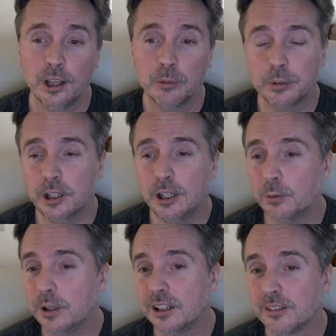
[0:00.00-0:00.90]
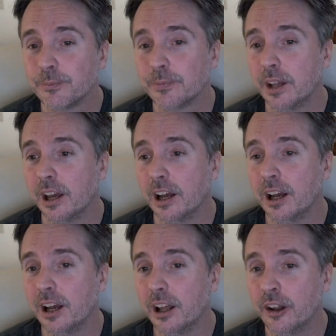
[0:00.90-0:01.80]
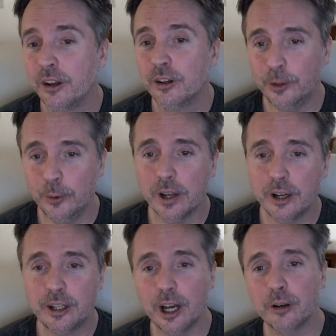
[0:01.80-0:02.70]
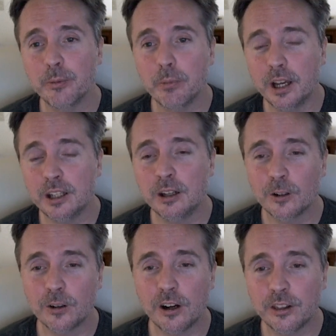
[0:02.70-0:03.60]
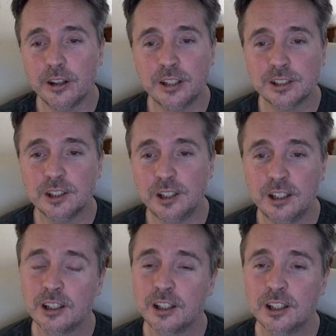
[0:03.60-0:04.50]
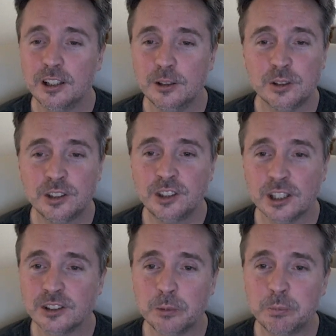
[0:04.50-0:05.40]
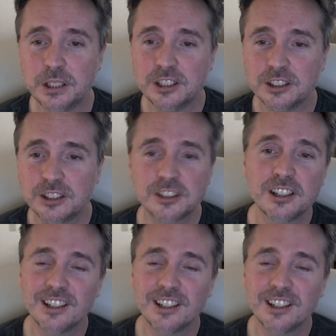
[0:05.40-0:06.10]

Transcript: But anyway, do not doubt my killer authenticity, you sons of bitches.